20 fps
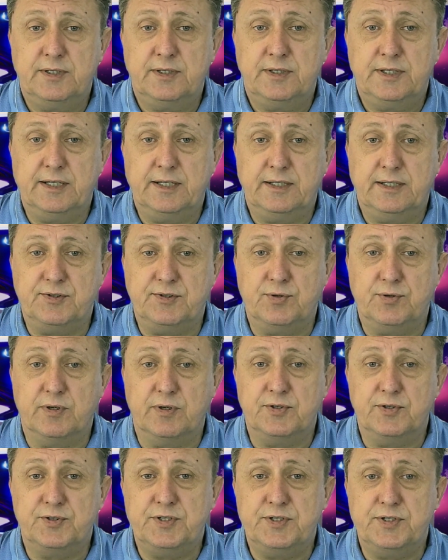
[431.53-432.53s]
and as you can
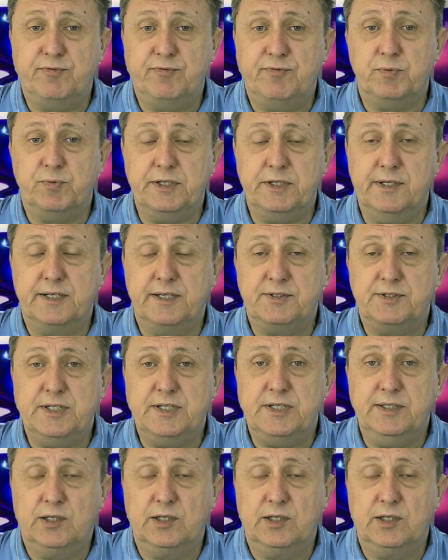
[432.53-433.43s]
see for week 19,